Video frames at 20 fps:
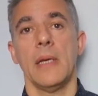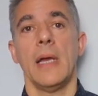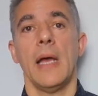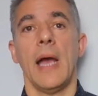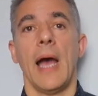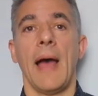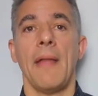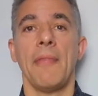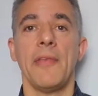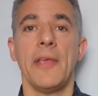
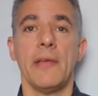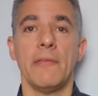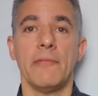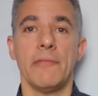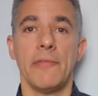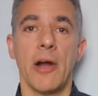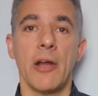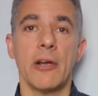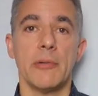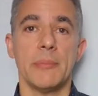and the
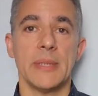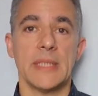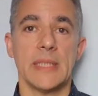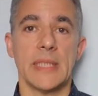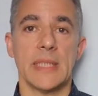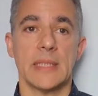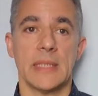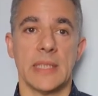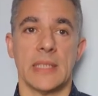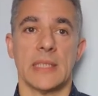environment
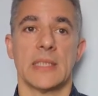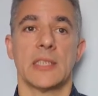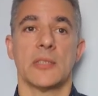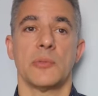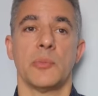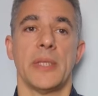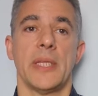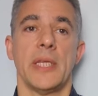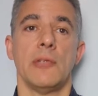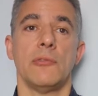exists
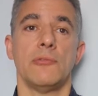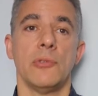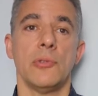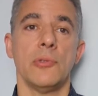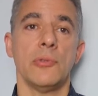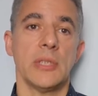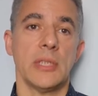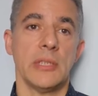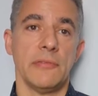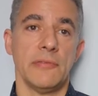within
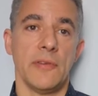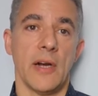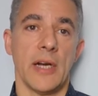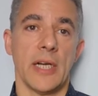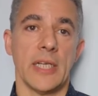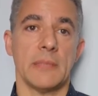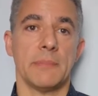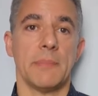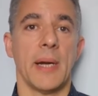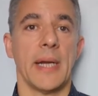rules
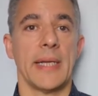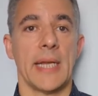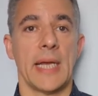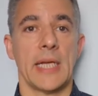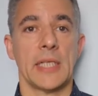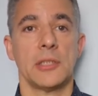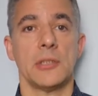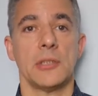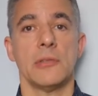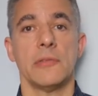defined by
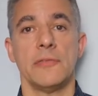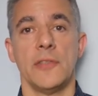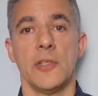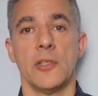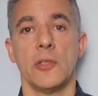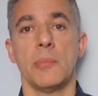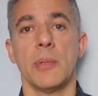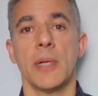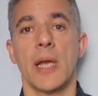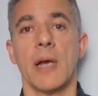national
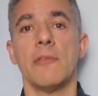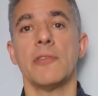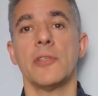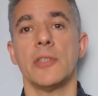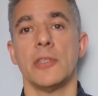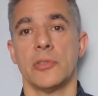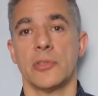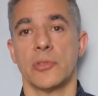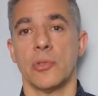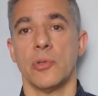film
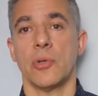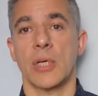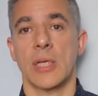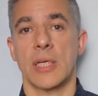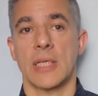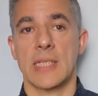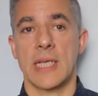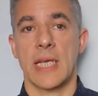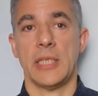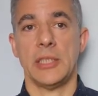governance
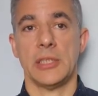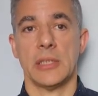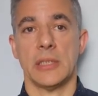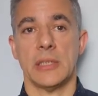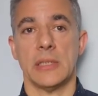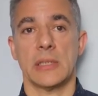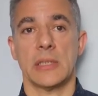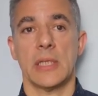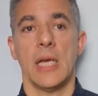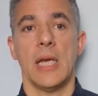
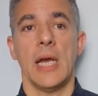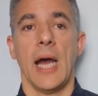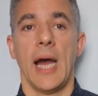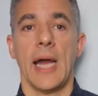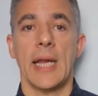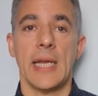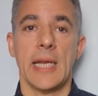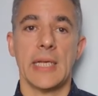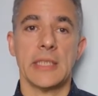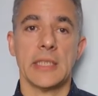organisations
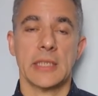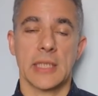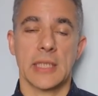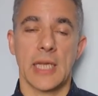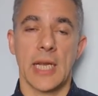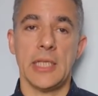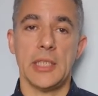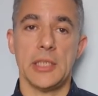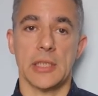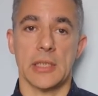and
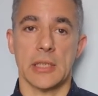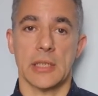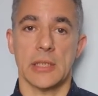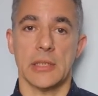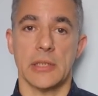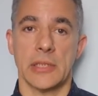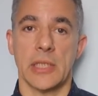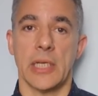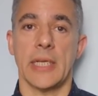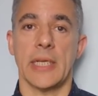legislation
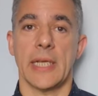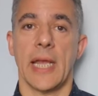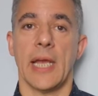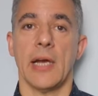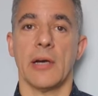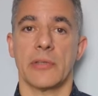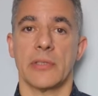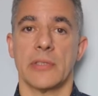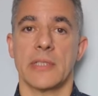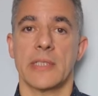concerning
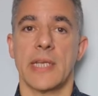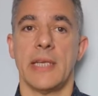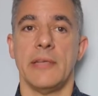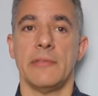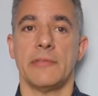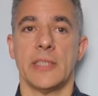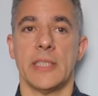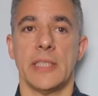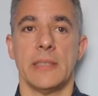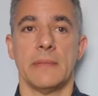health and
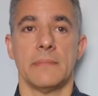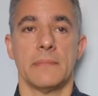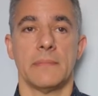safety.